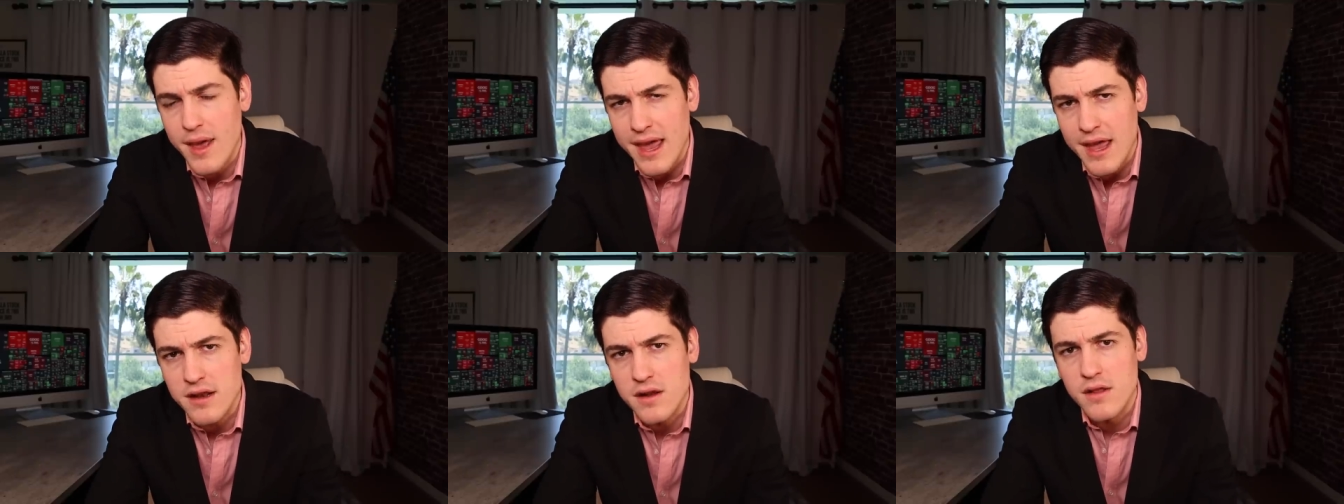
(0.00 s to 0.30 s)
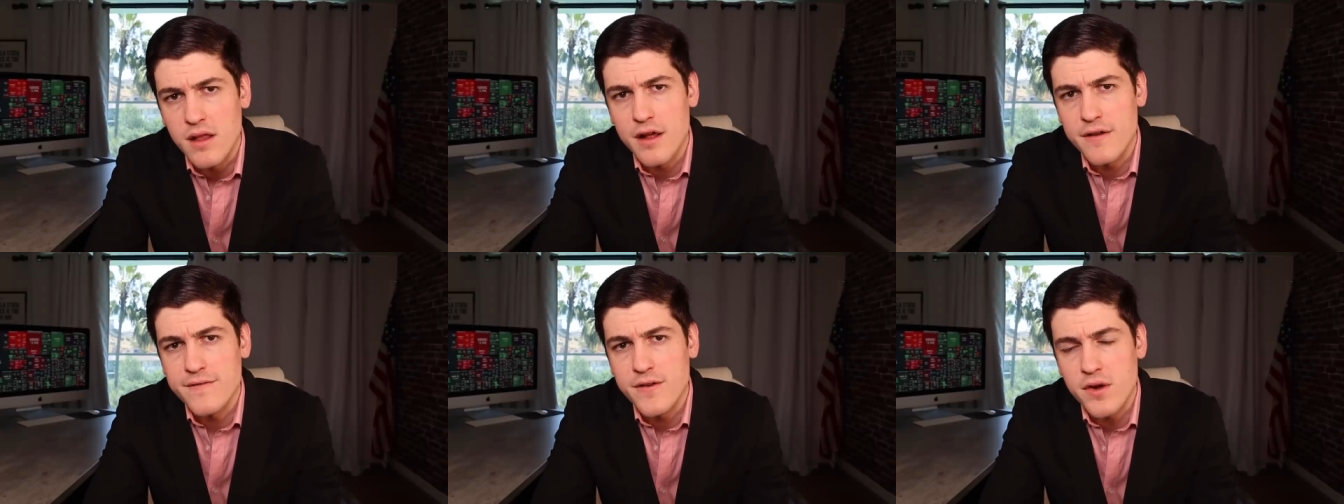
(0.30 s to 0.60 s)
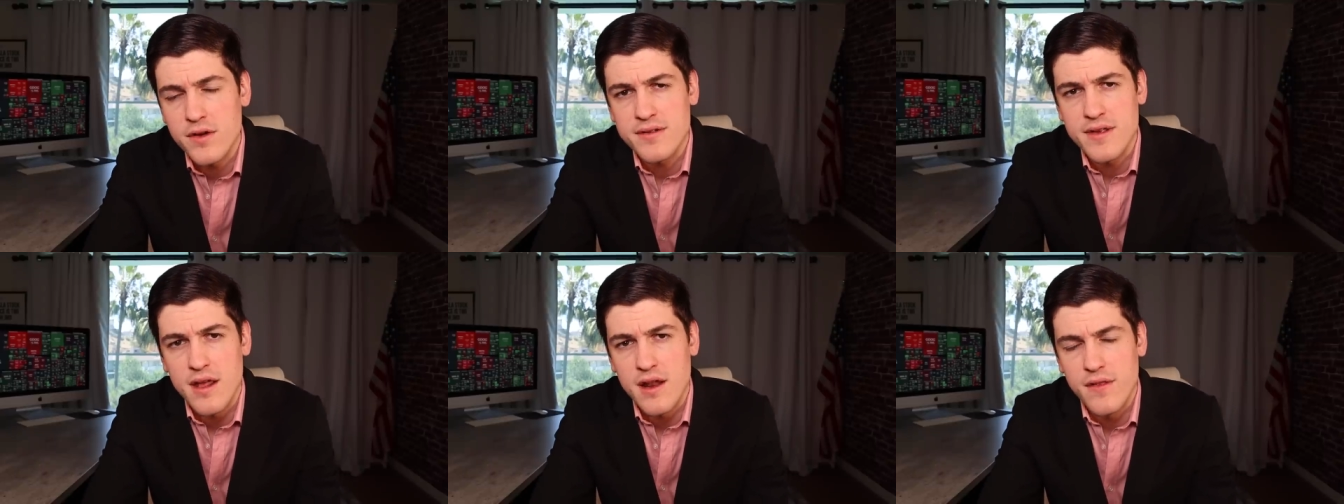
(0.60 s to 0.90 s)
and a lot of
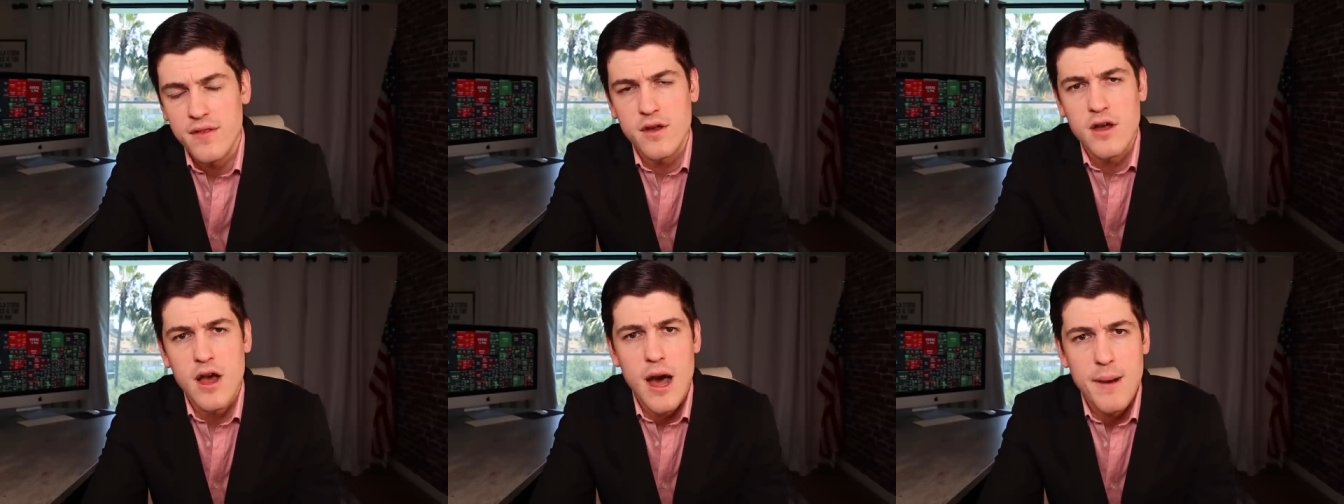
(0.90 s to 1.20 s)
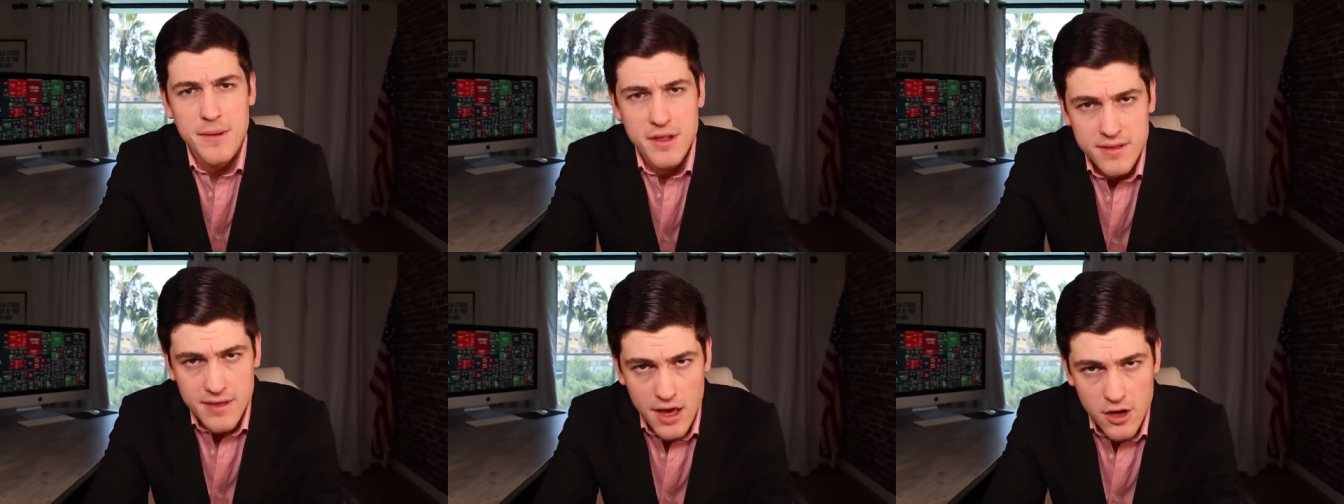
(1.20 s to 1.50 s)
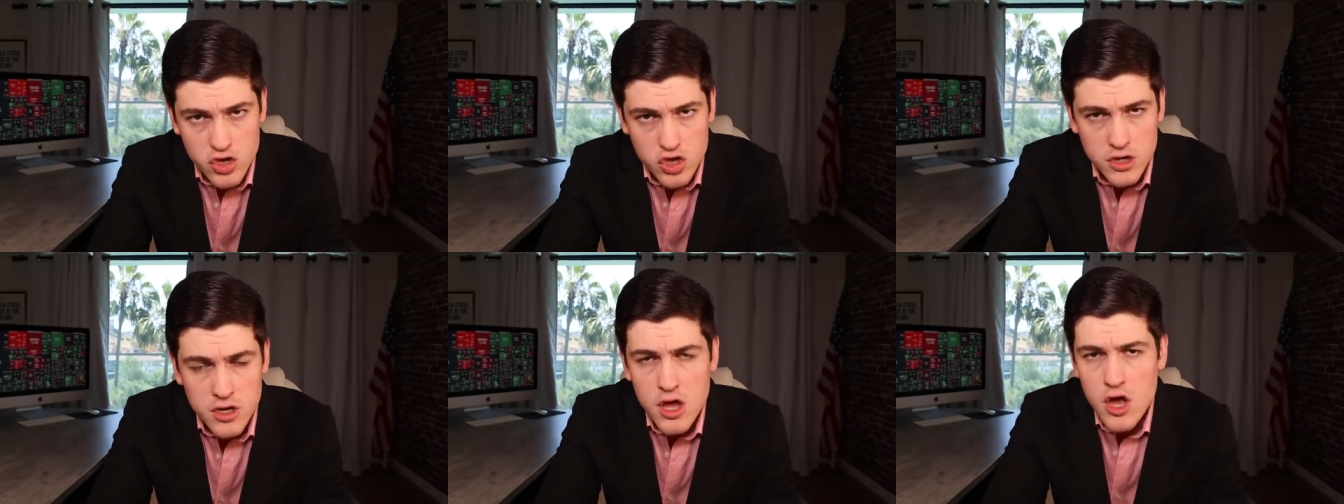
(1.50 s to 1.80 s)
folks said in the comment
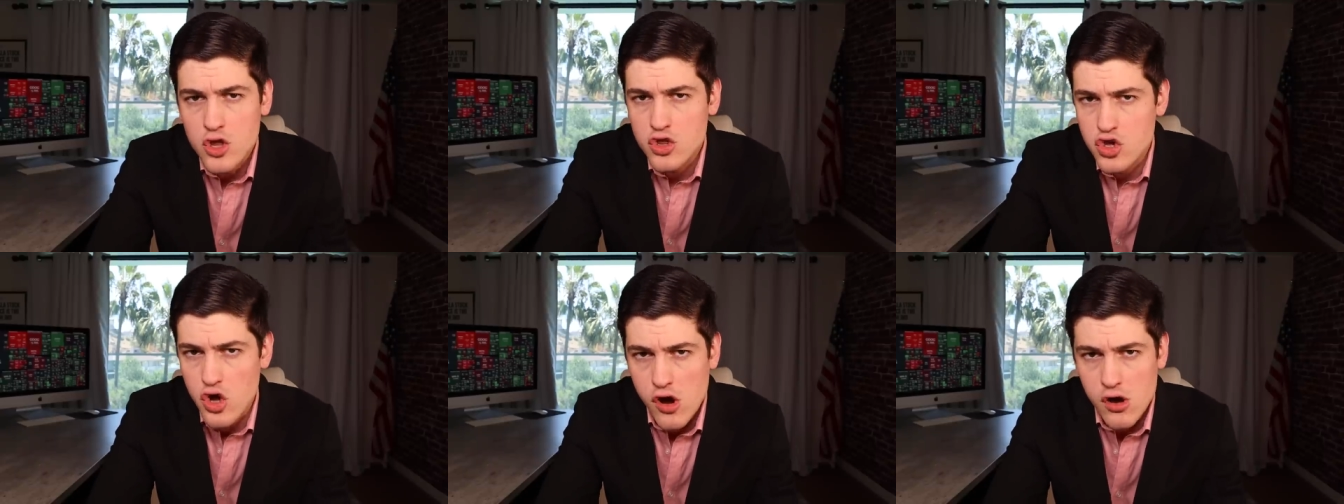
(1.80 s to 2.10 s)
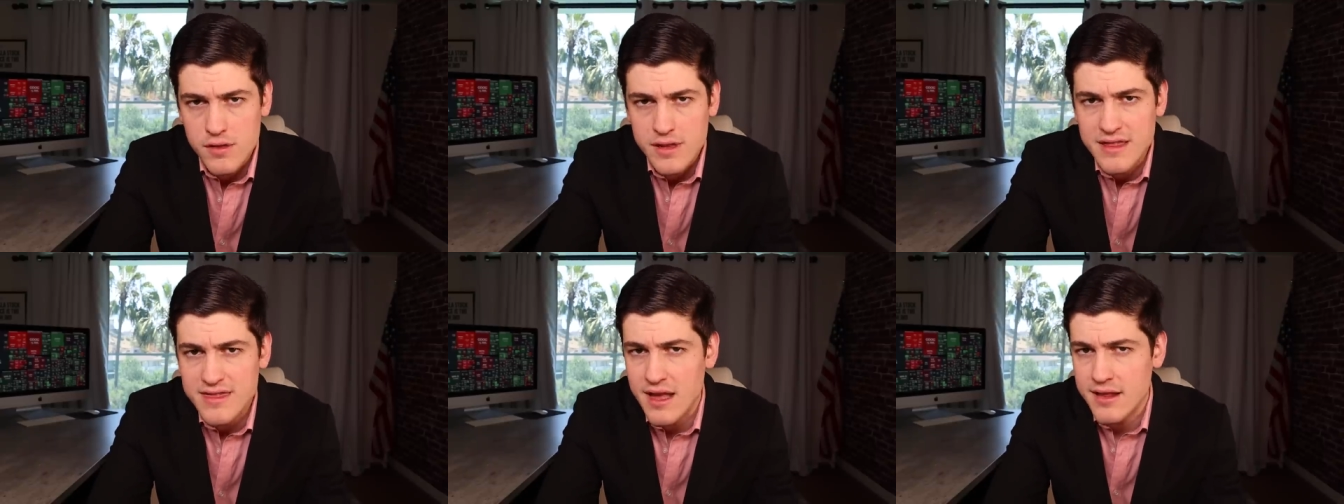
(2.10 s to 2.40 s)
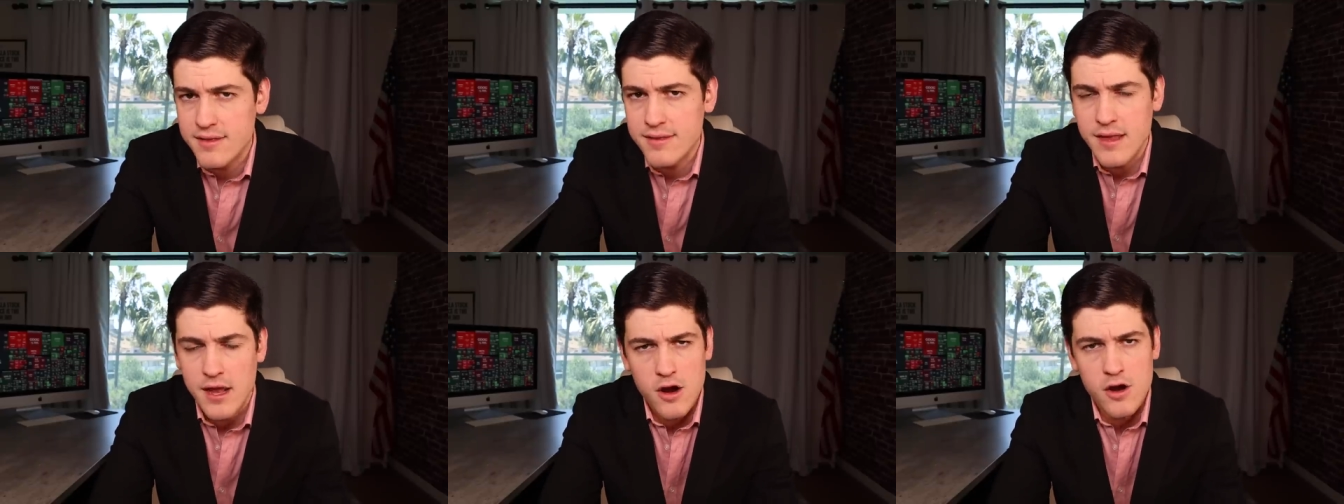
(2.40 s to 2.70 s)
section, Charlie,
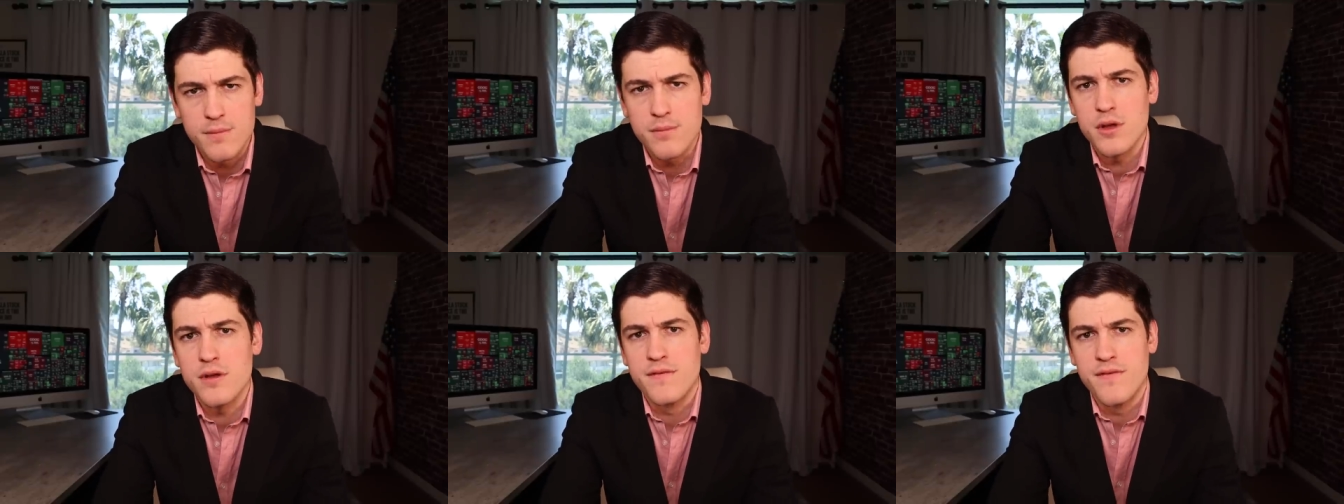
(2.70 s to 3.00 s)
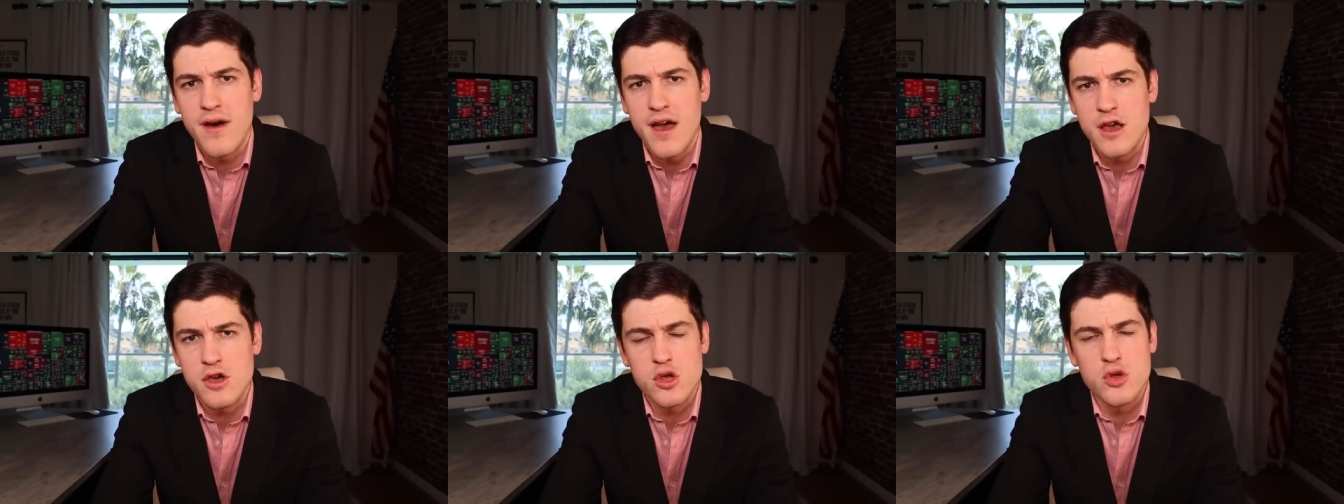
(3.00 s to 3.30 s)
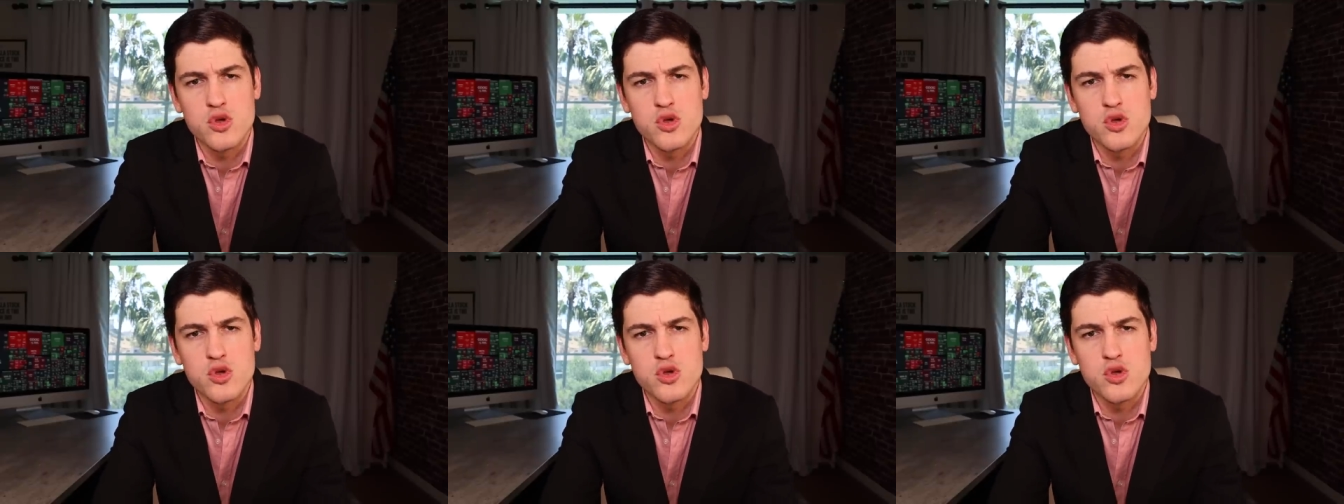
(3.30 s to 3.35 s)
that's terrible advice.